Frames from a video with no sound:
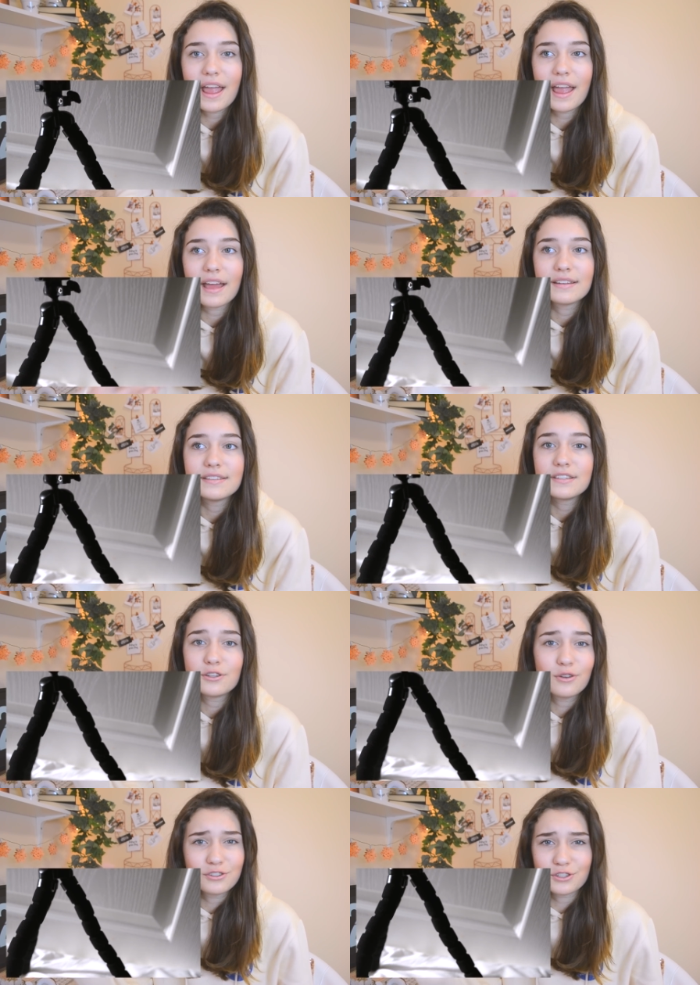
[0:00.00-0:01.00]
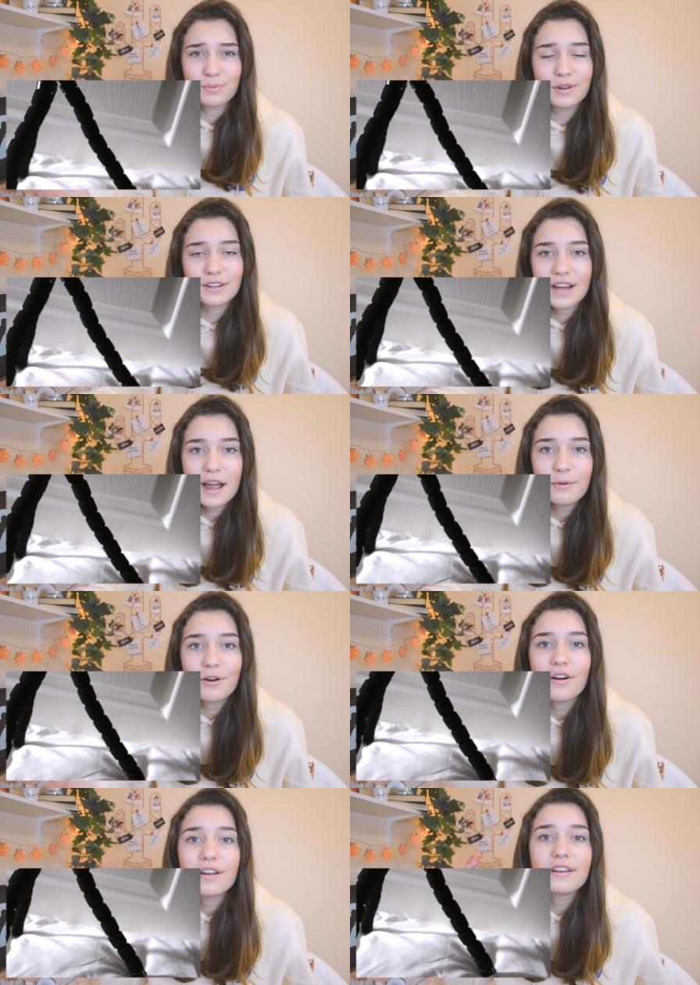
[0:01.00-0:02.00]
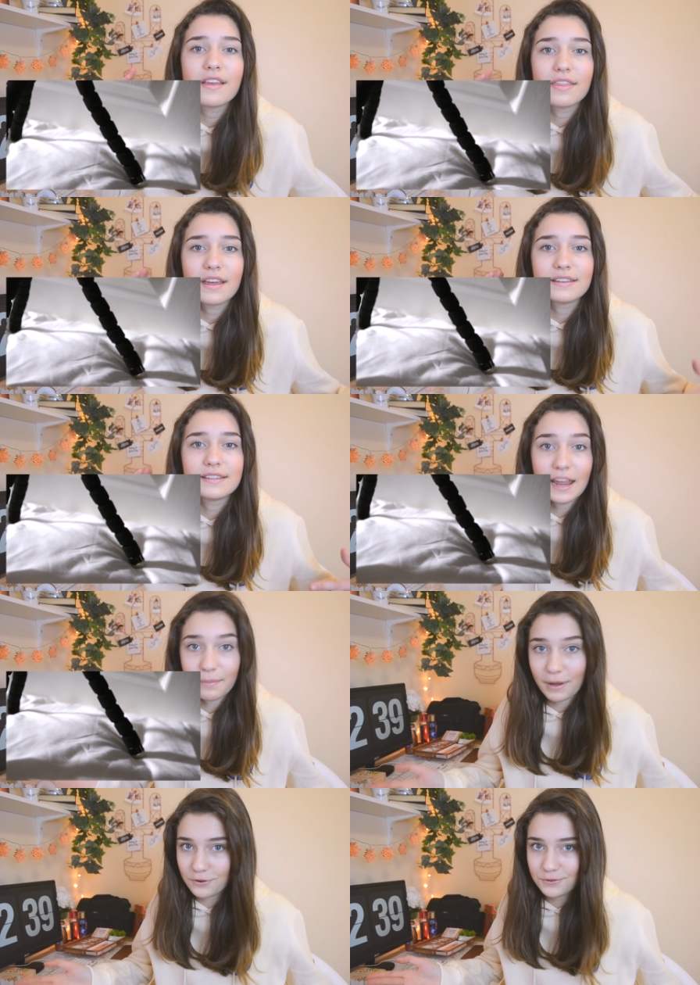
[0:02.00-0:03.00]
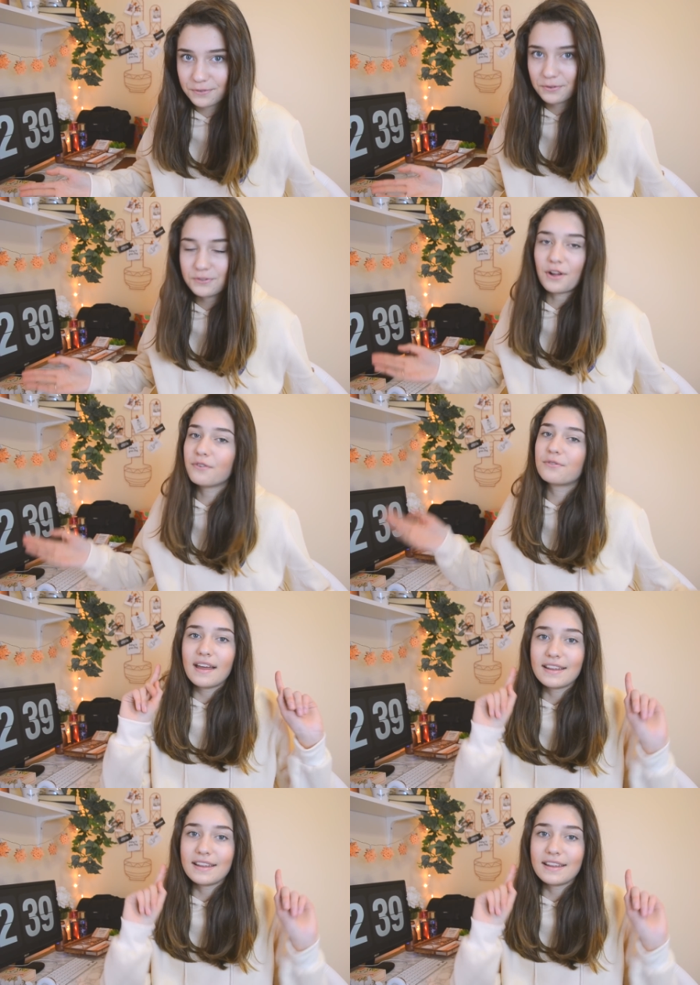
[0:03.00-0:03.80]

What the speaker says: and you could just put a timer on and then take pictures of yourself.